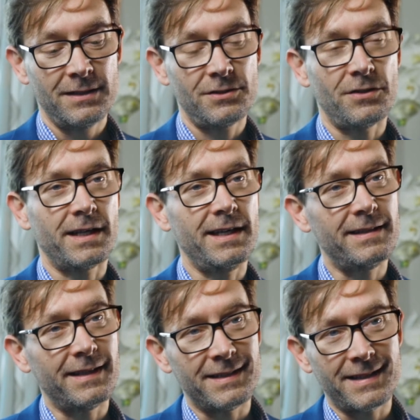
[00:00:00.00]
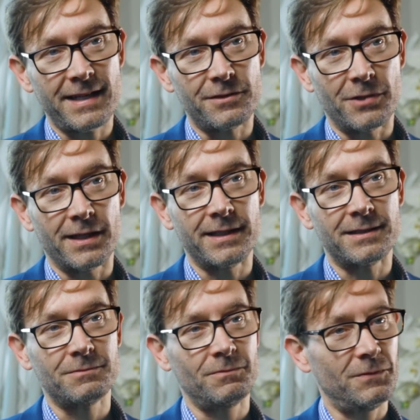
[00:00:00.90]
So the key thing is get it
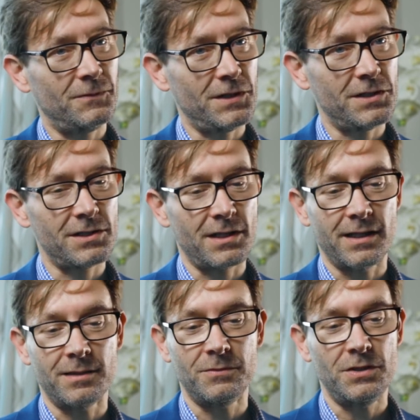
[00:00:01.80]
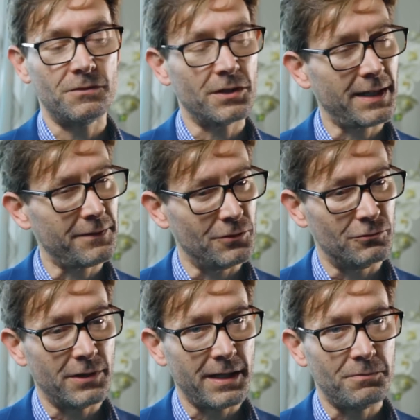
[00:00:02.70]
right first time. You've got to have the
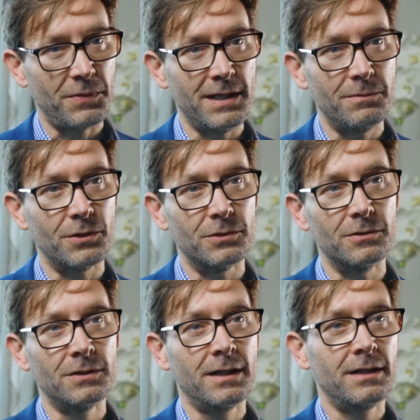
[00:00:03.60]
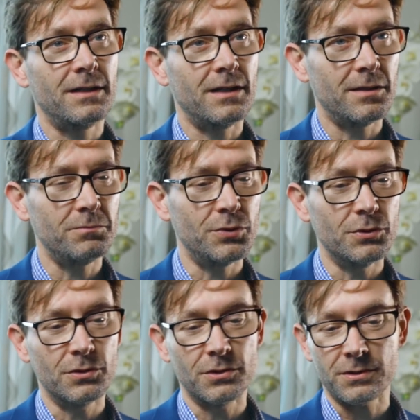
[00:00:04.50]
right people on
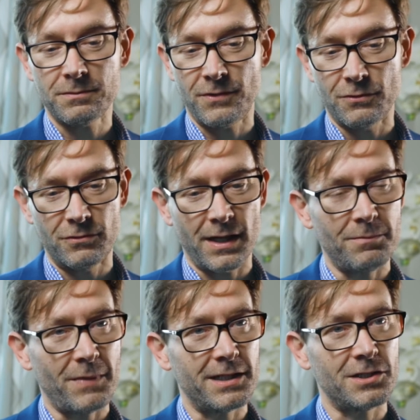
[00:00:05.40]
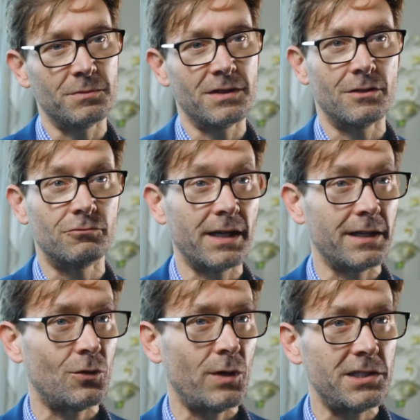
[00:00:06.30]
board, the right management, the
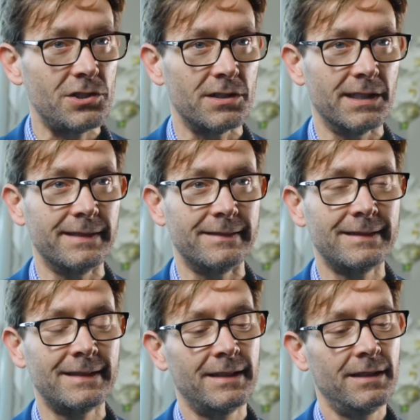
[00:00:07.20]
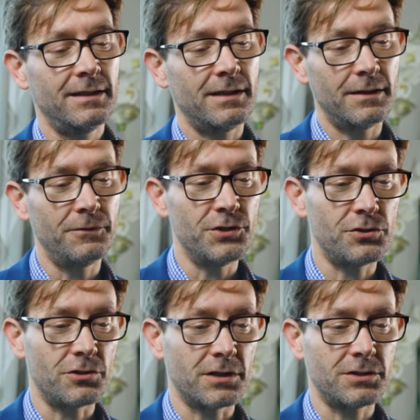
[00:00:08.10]
right questioning of the
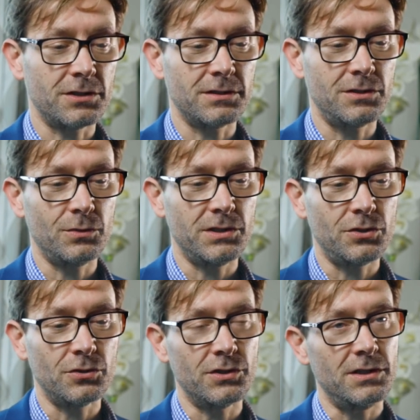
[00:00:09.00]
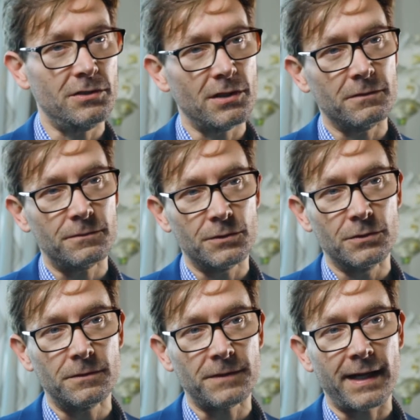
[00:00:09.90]
structure to ensure that you don't
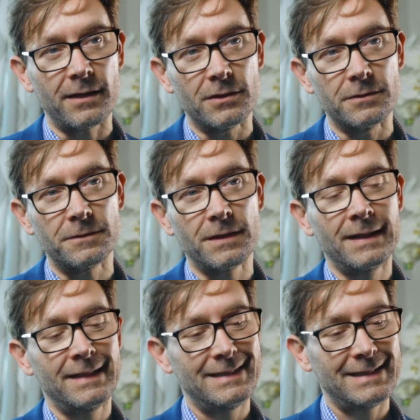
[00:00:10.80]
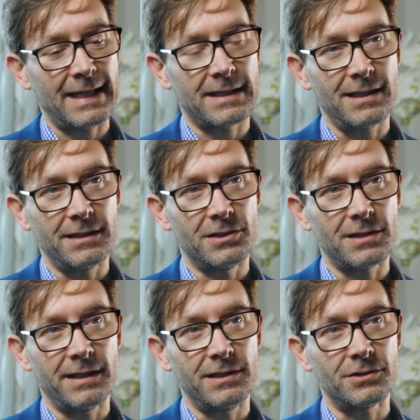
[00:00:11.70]
fall foul of tax
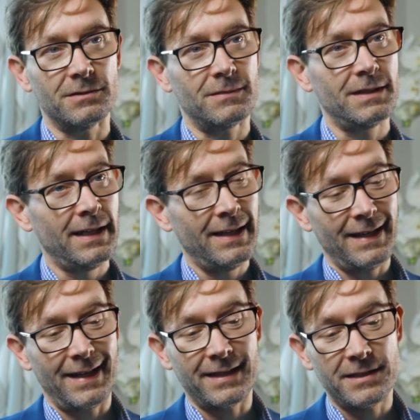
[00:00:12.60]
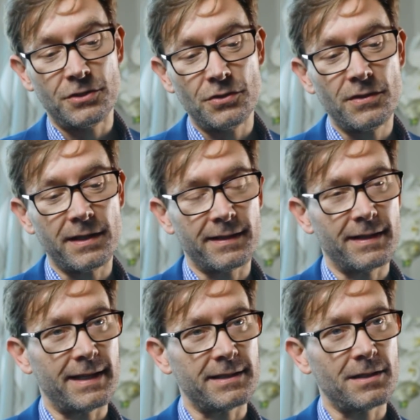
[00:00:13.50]
legislation. And I do think
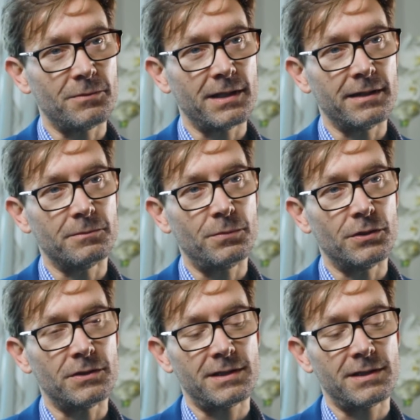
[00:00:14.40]
that that's something that puts